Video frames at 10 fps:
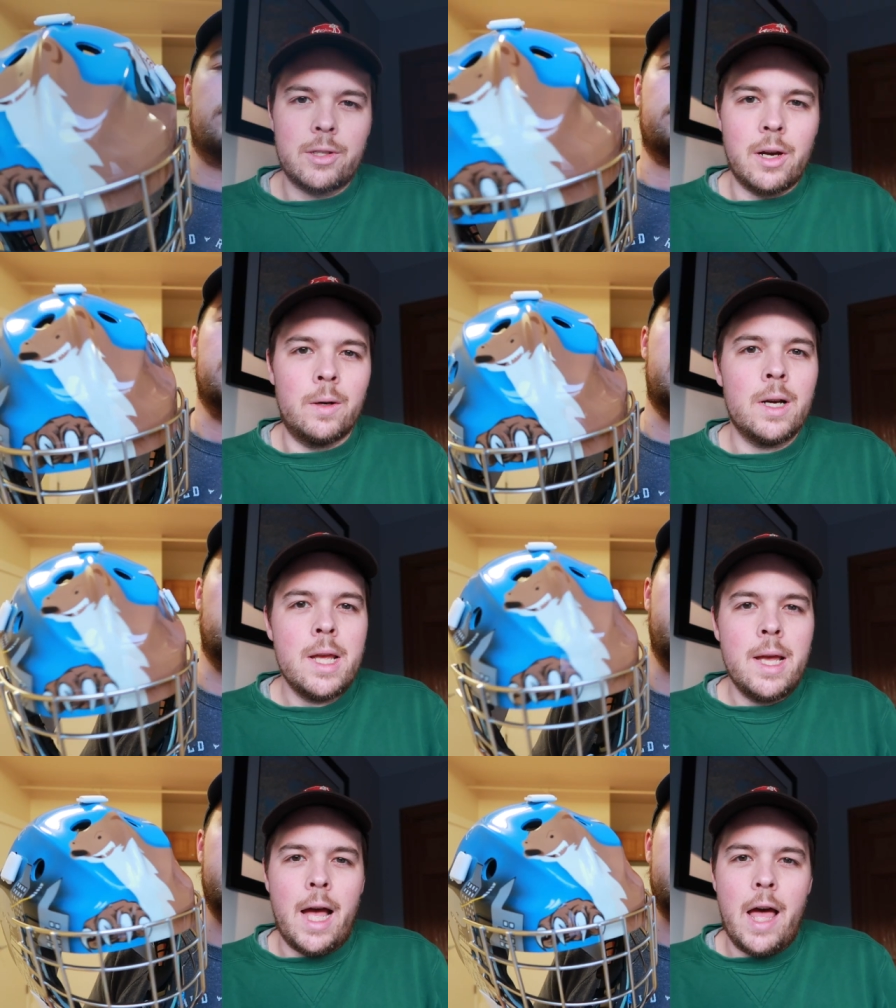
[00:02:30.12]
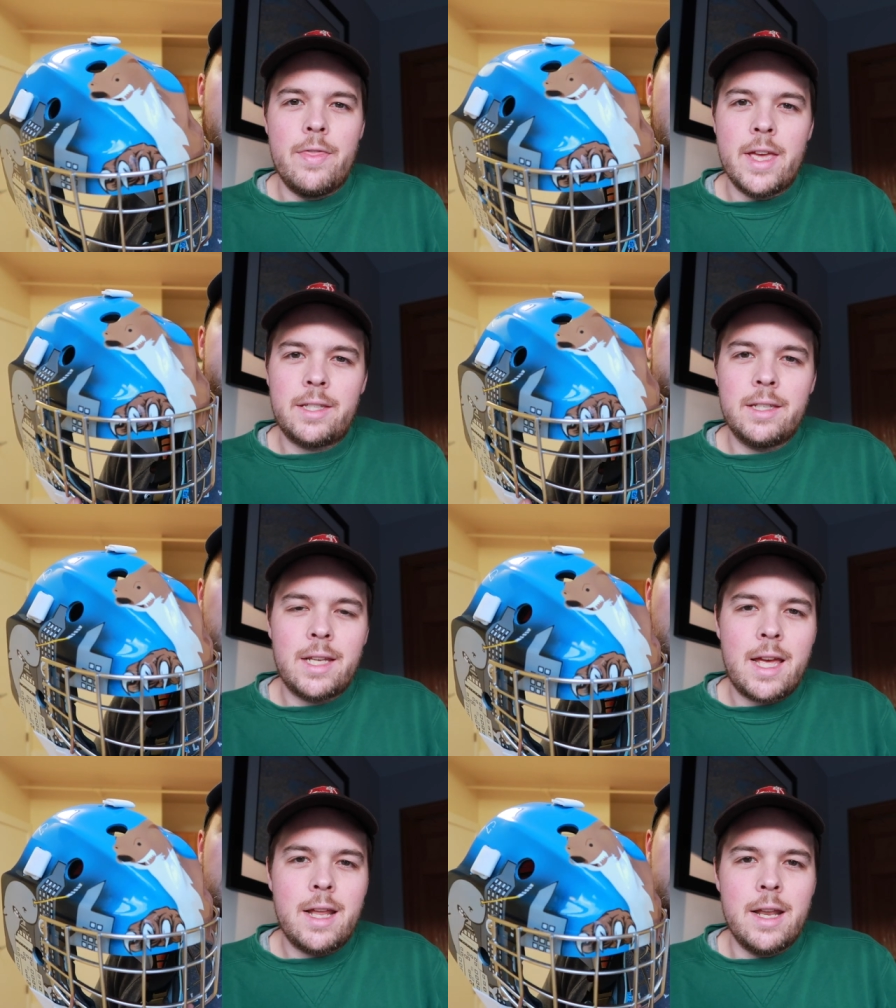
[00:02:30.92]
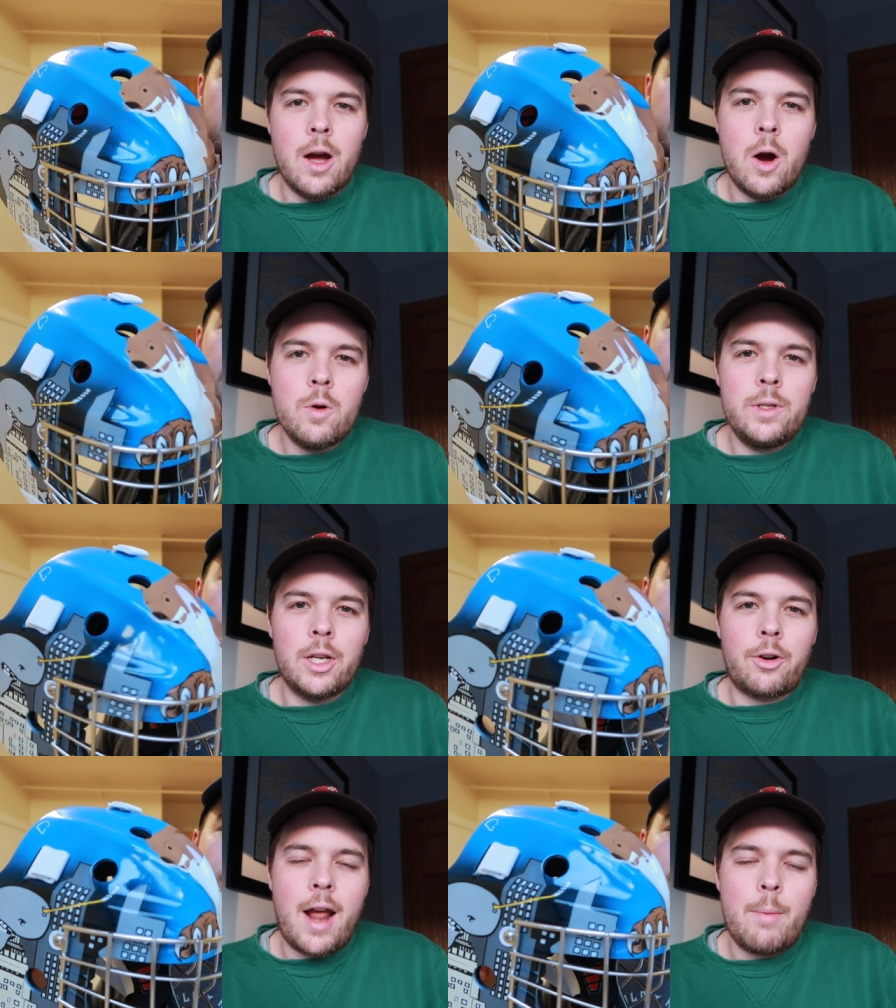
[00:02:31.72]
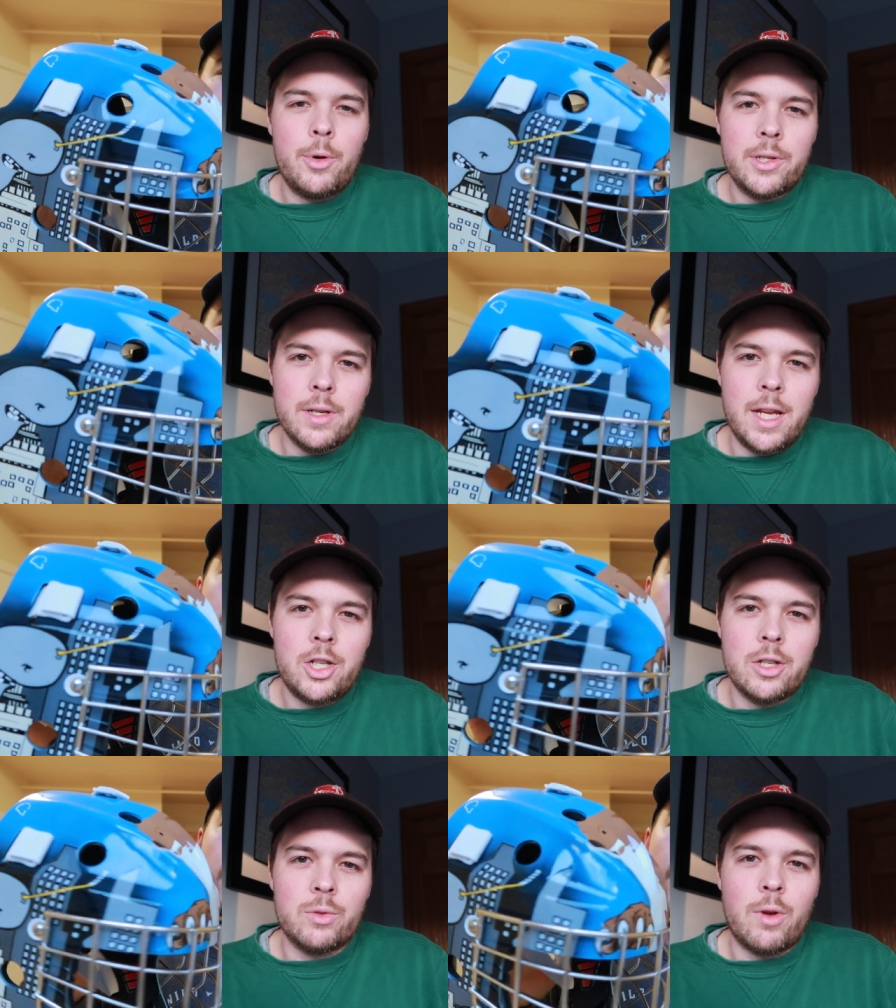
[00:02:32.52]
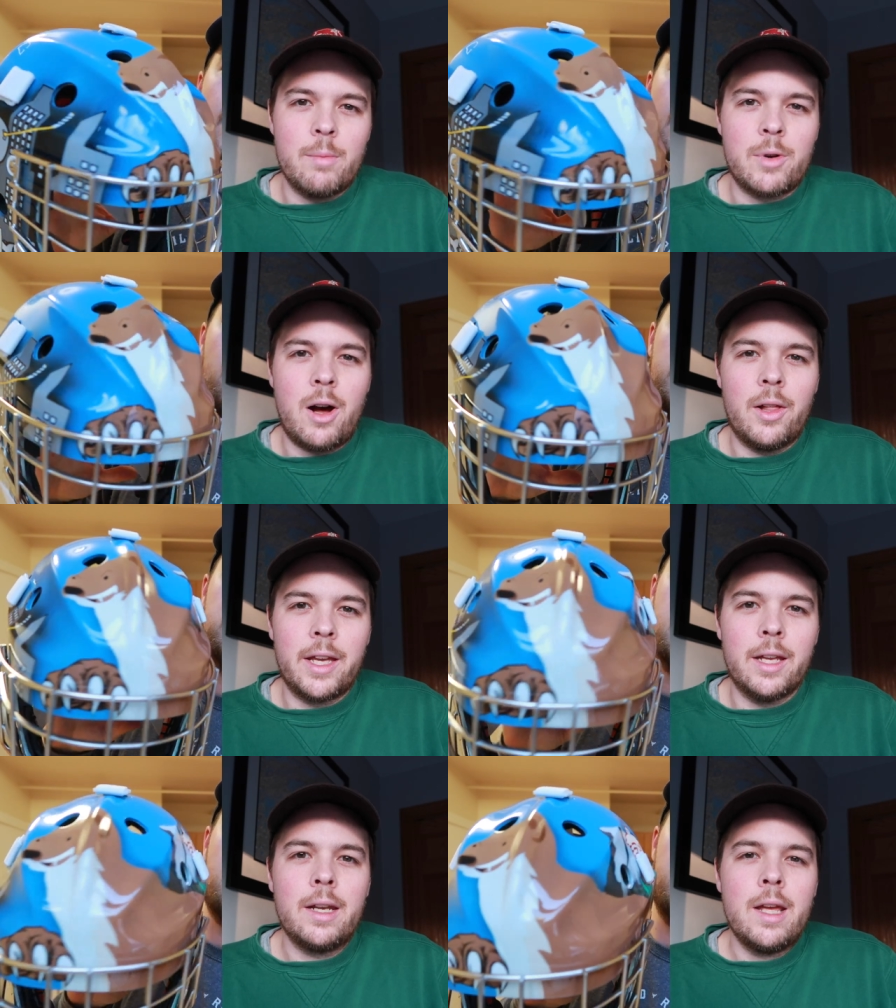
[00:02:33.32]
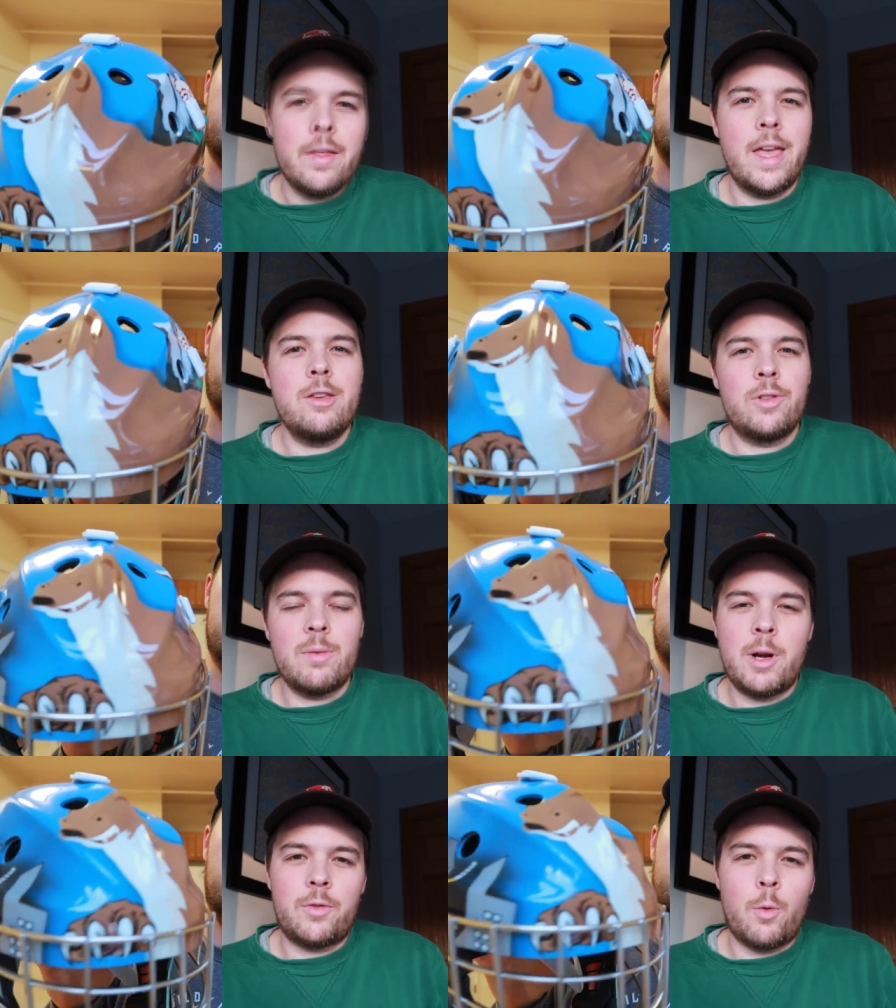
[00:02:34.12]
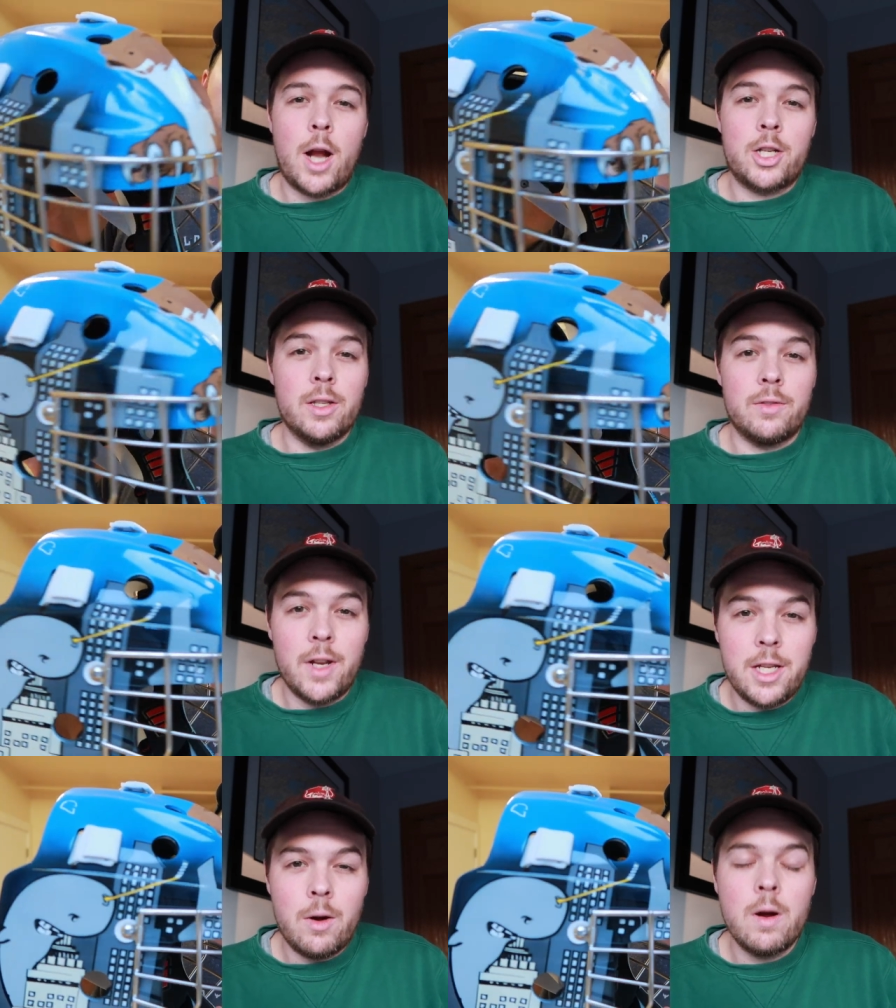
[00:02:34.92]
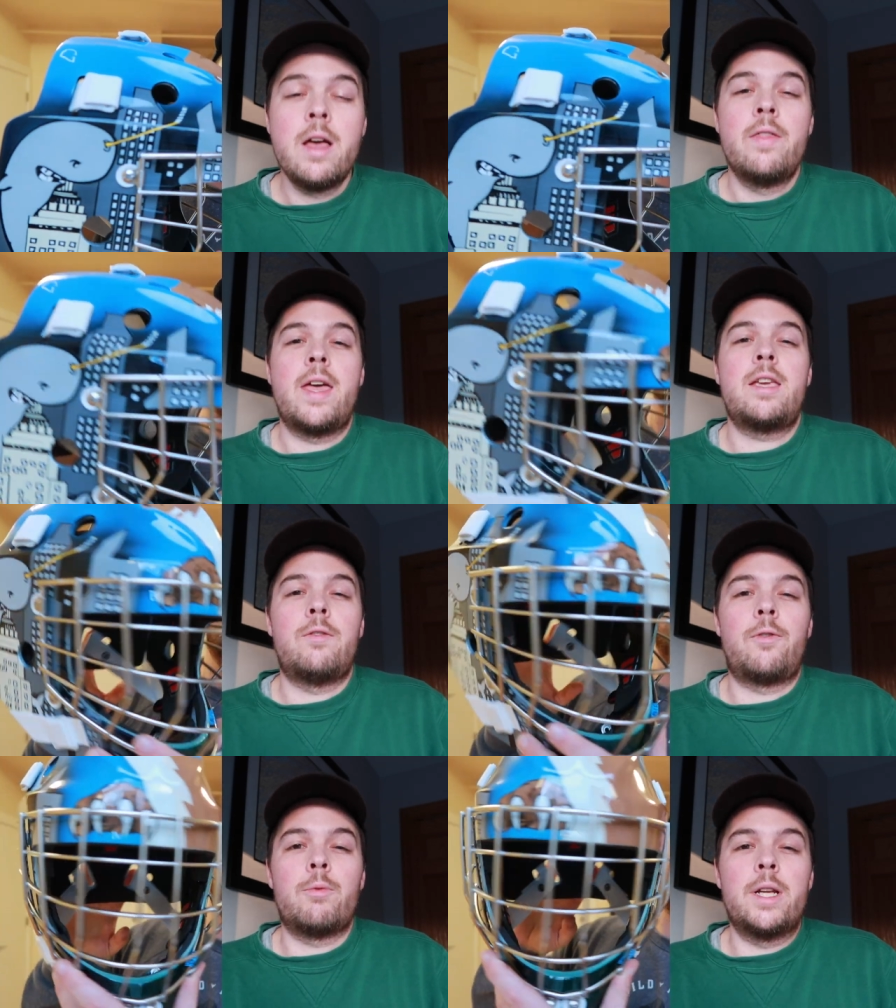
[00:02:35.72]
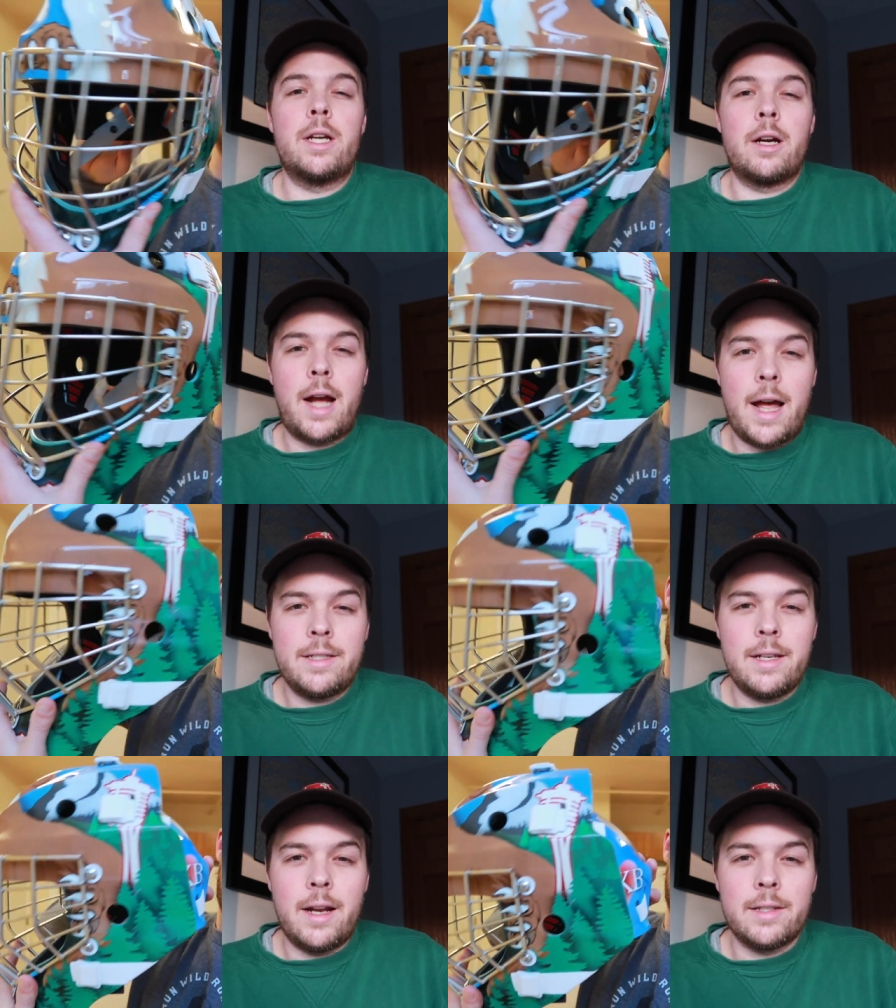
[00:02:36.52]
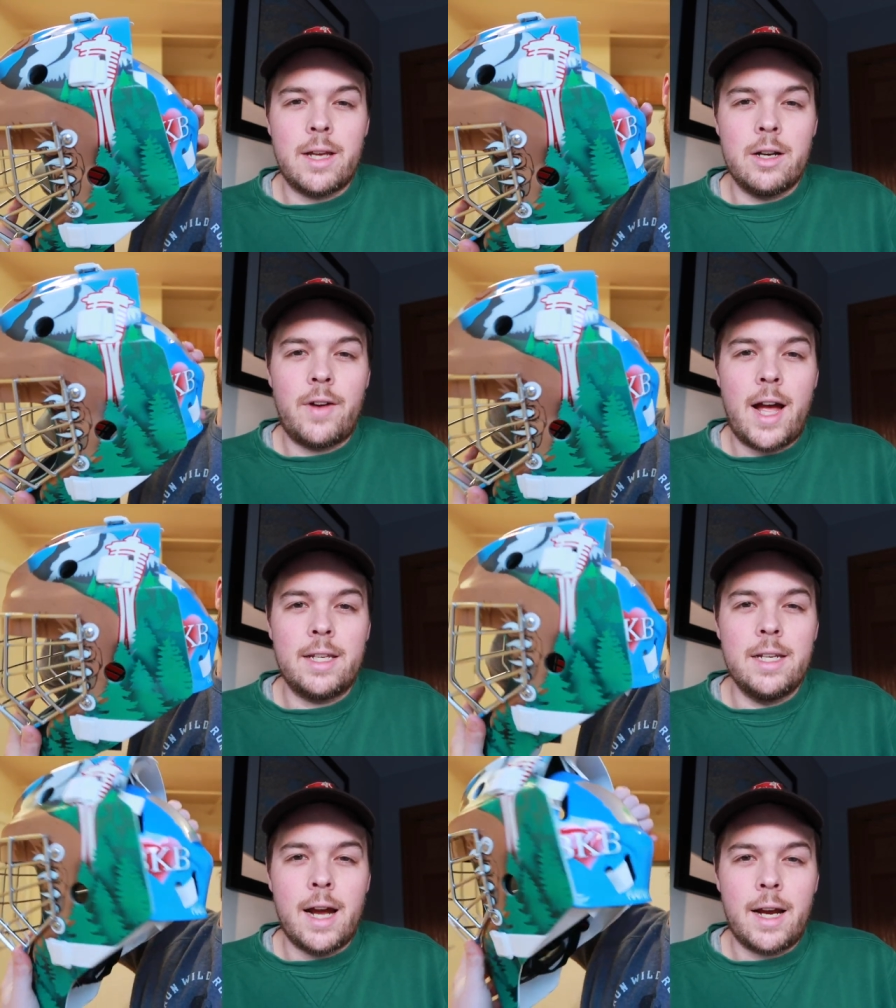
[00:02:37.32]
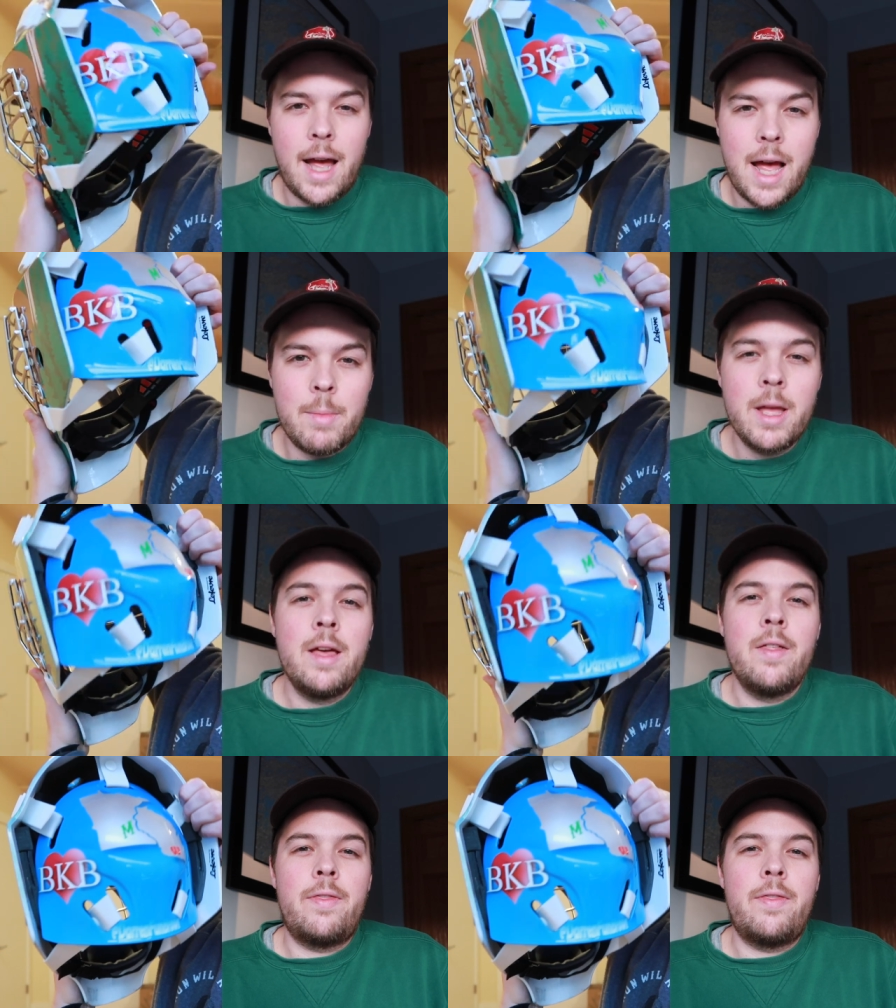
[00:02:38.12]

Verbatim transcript: So uh, this is it. An ode to Crapweasel Nation is what I'm calling it. Thank you so much for watching this video. Thank you for reading our content on soundofhockey.com.